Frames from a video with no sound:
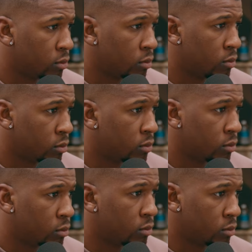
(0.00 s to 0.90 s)

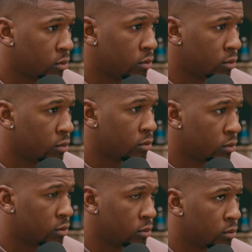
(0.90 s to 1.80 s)

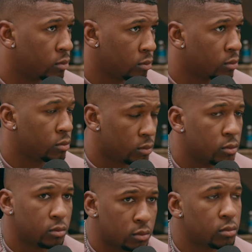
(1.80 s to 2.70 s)

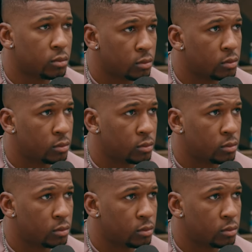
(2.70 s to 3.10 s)
(silent)